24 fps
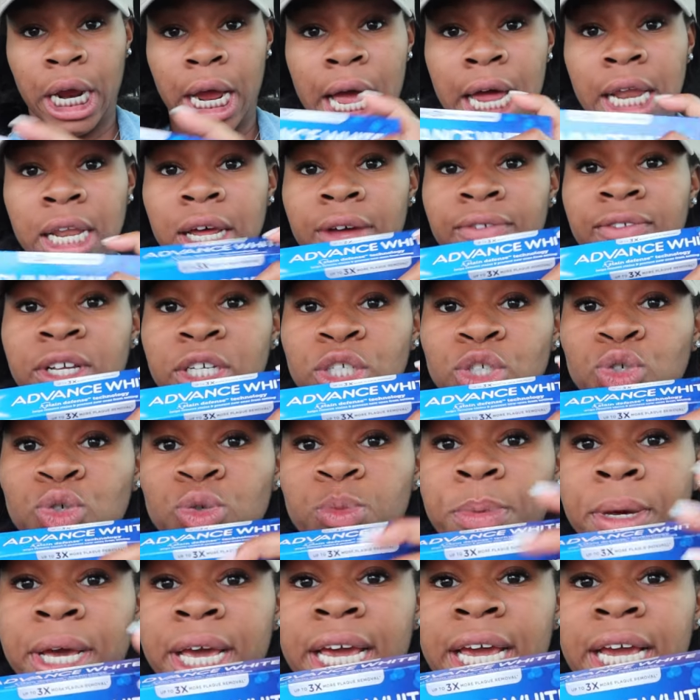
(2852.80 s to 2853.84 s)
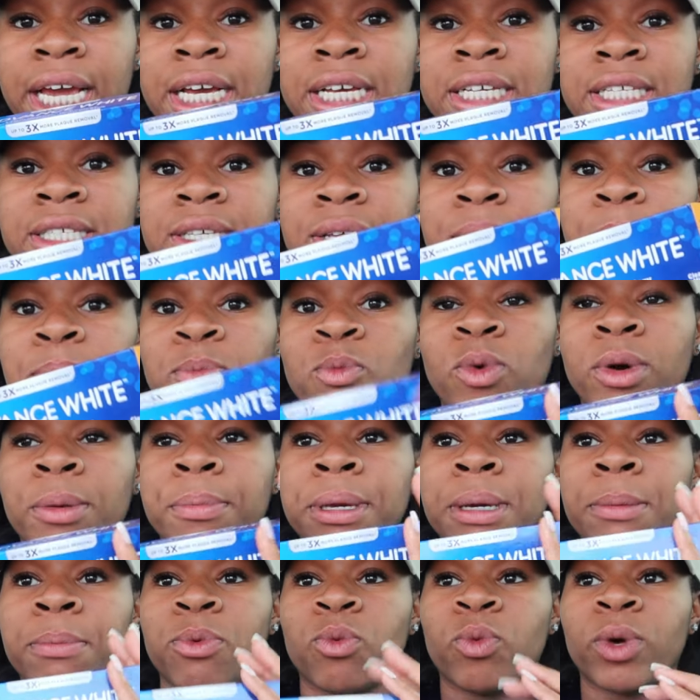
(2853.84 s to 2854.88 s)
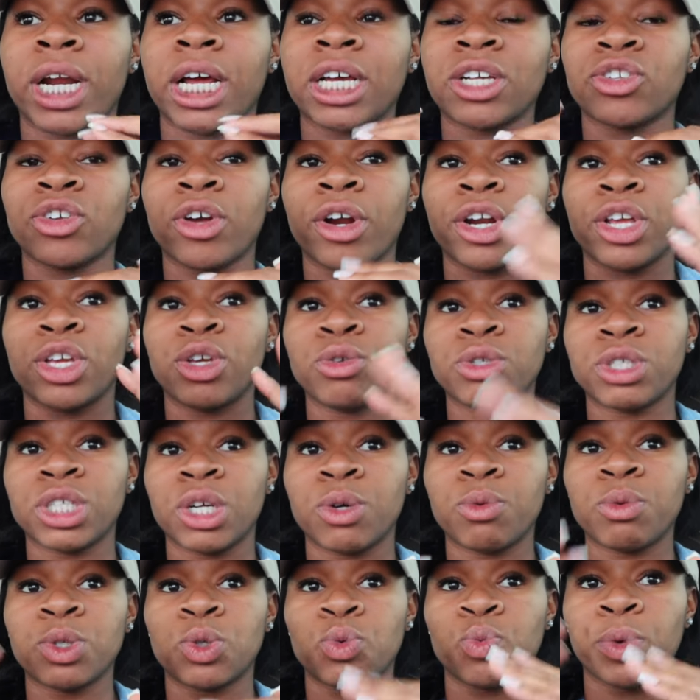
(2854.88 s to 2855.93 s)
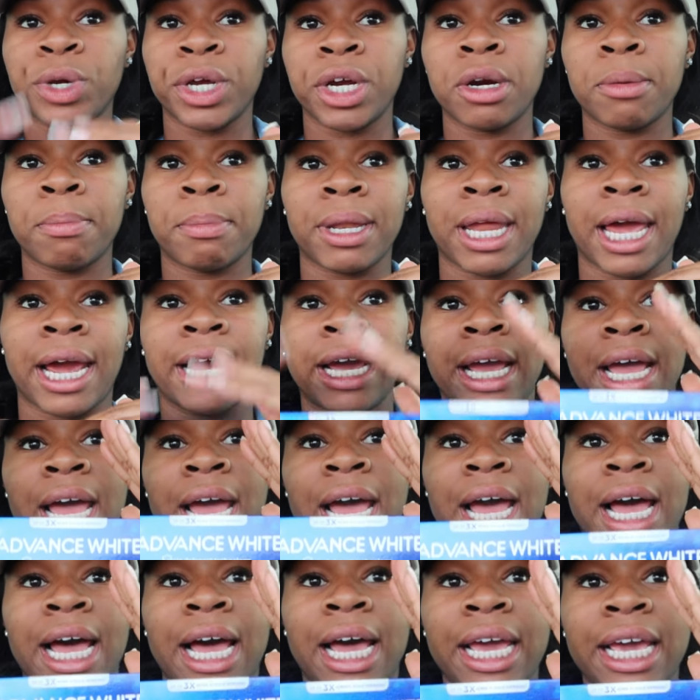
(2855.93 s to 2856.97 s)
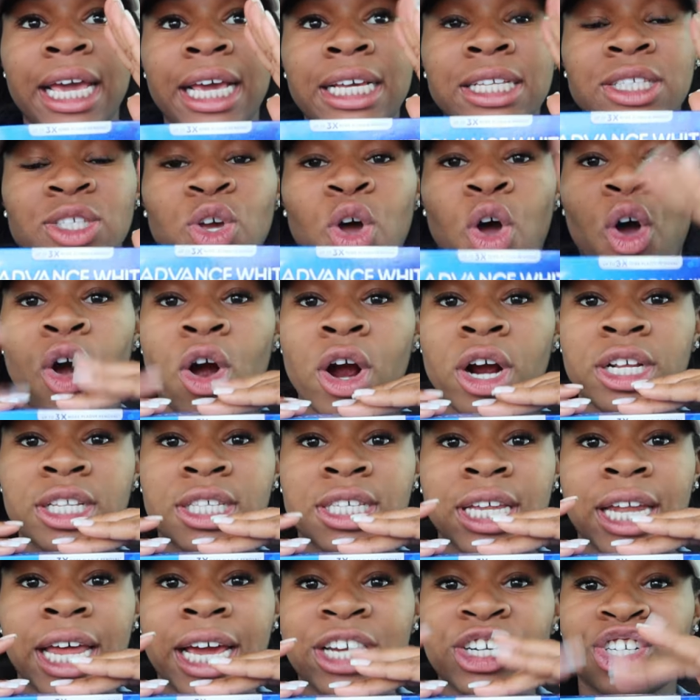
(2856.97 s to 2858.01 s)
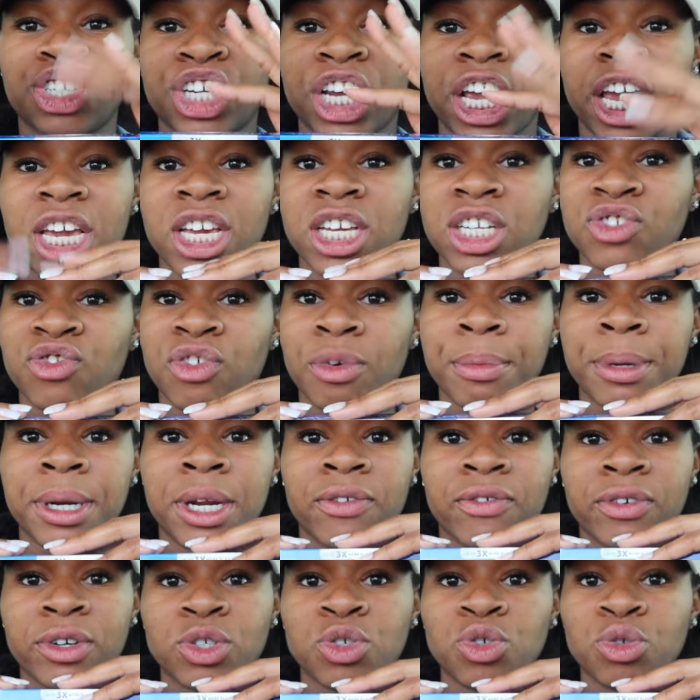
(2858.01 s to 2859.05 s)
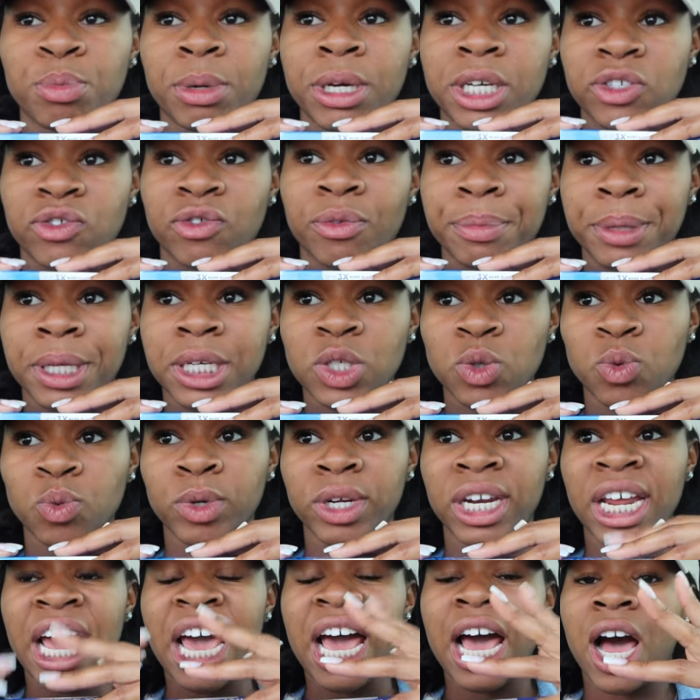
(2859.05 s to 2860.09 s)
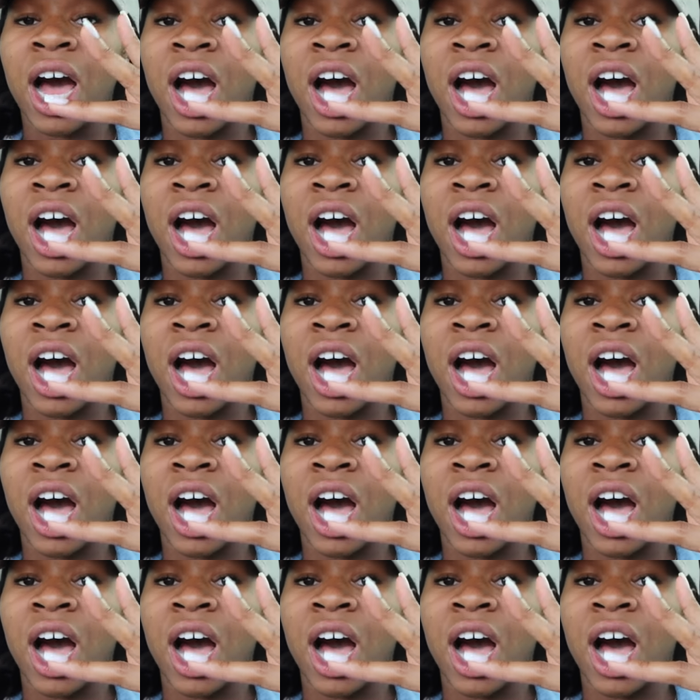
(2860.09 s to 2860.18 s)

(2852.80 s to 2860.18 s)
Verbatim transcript: I love this toothpaste. When people when I started using it, it was weird, but like it's hard to like change from a different toothpaste from this one.